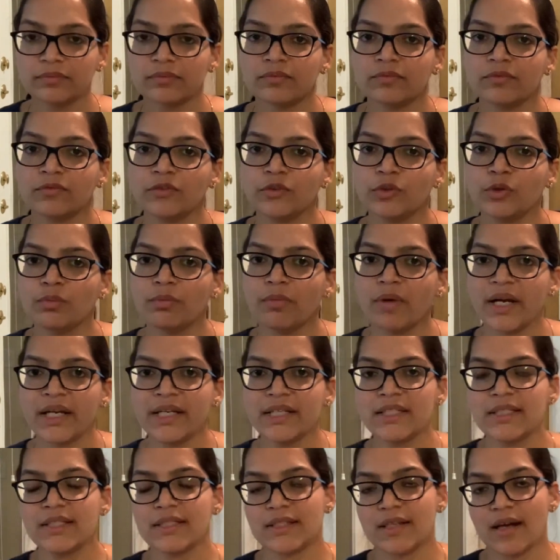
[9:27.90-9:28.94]
You might
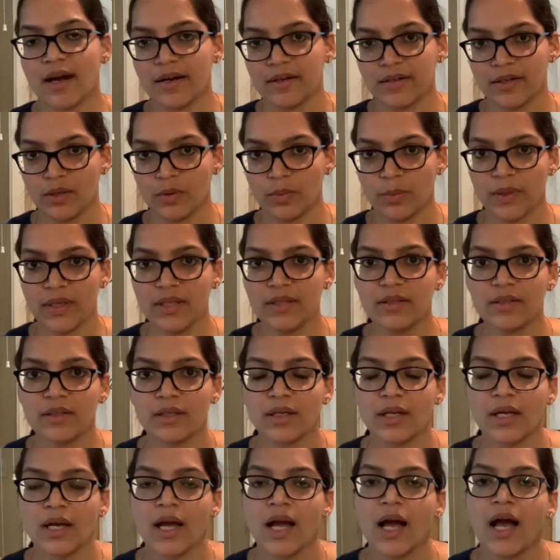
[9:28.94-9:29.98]
start it with,
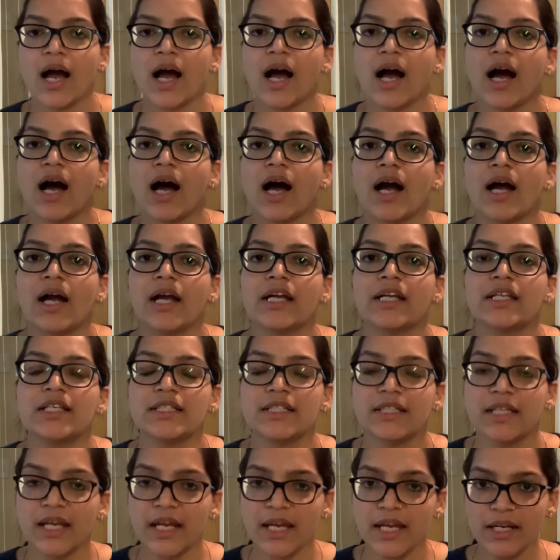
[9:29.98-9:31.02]
I
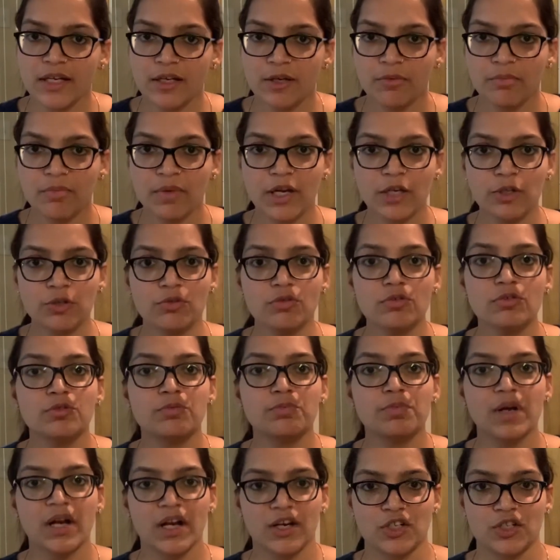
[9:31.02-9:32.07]
take my
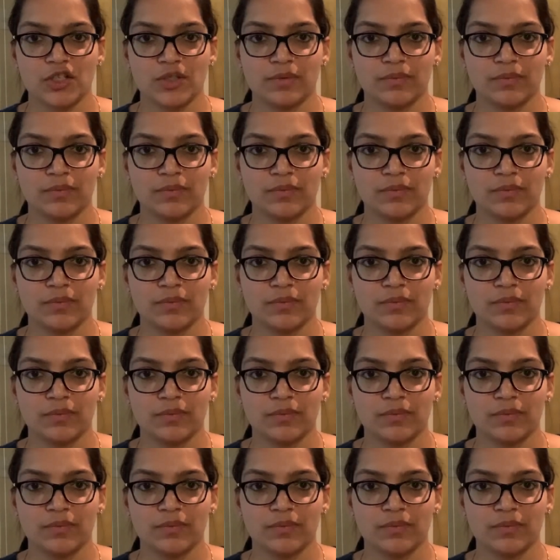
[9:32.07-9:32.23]
toothbrush.